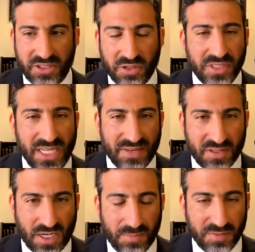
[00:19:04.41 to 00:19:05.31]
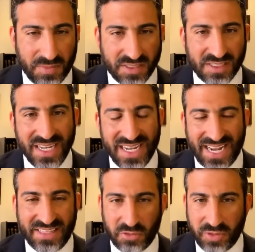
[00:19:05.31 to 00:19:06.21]
They only have a couple of months,
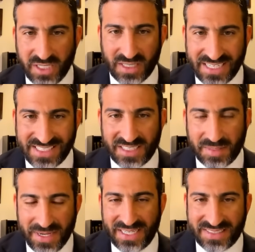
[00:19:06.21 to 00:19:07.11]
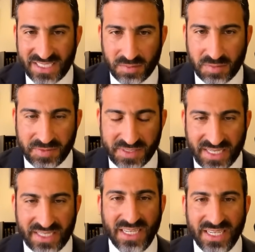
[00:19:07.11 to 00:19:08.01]
and they realize that they made a terrible
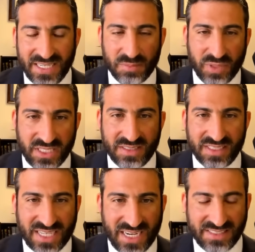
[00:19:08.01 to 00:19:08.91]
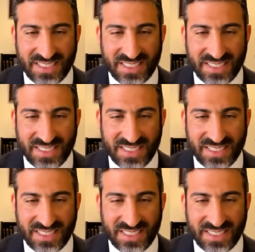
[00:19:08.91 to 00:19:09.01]
mistake in bringing this case,